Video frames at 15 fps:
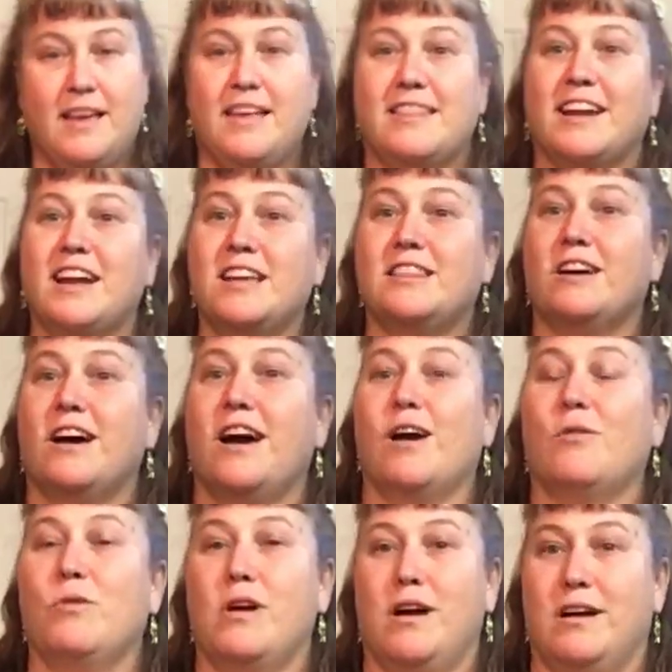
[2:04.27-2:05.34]
Then I
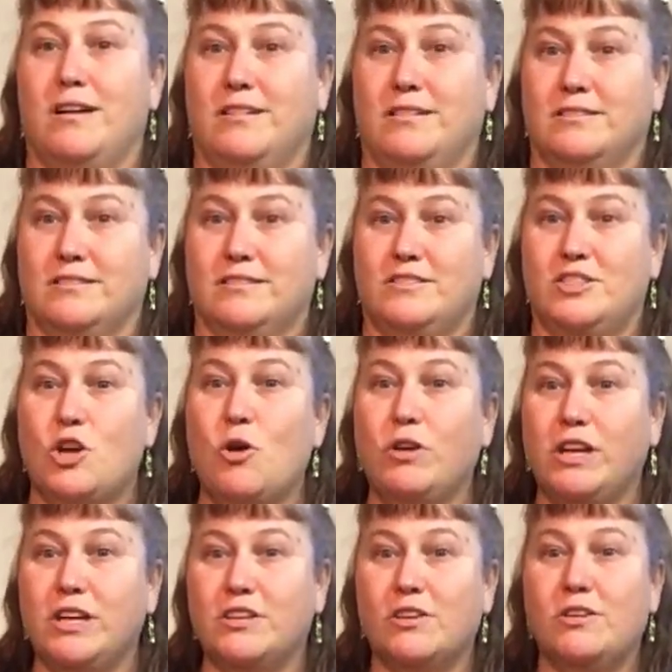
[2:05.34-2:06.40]
thought, well,
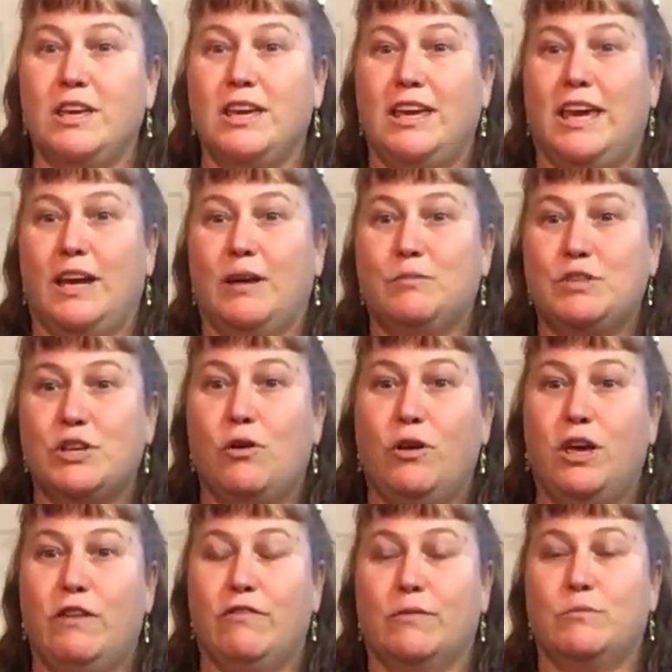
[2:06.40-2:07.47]
Tokidoki Camp
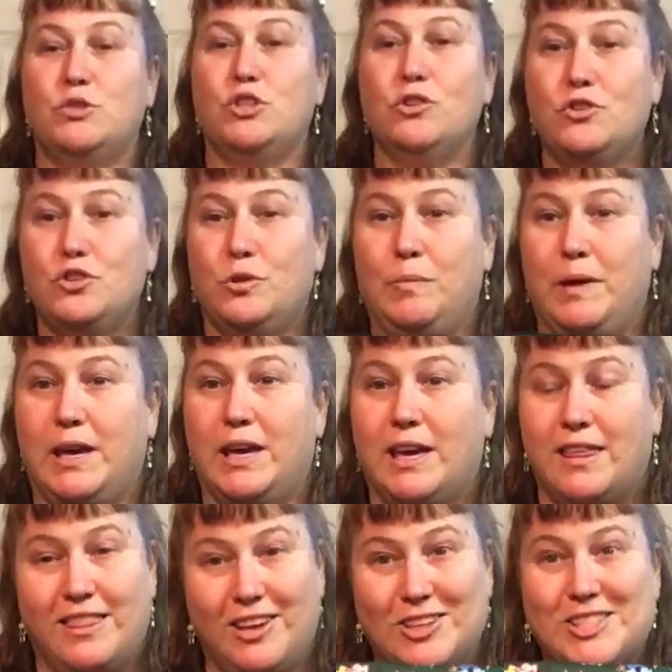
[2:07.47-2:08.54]
Toki from Jujube,
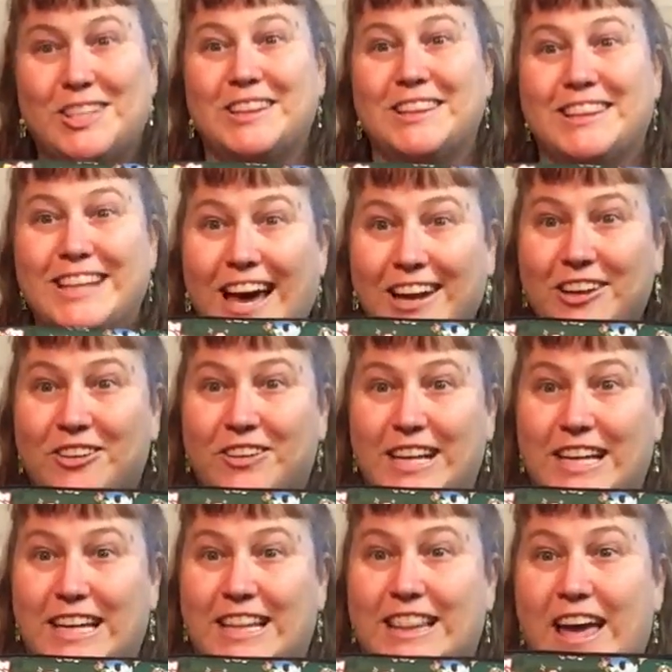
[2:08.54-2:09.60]
there's a lot of
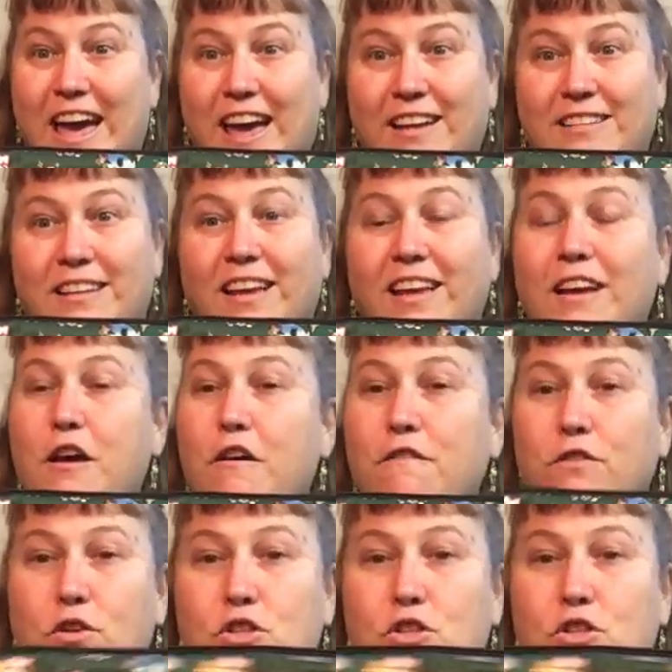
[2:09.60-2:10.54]
green in that. For